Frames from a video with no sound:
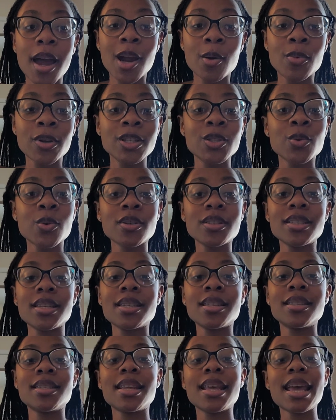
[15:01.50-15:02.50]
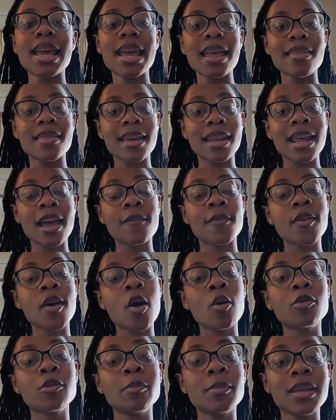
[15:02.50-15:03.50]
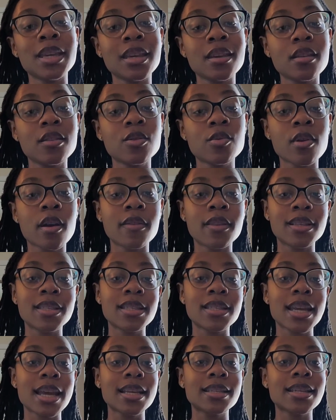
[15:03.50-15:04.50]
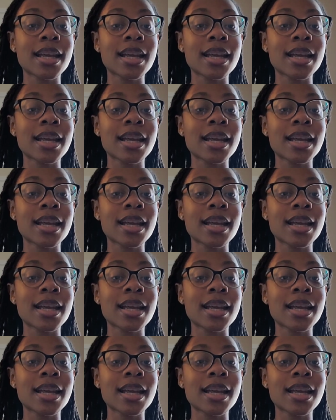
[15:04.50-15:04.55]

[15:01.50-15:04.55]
resources that have helped me throughout this test.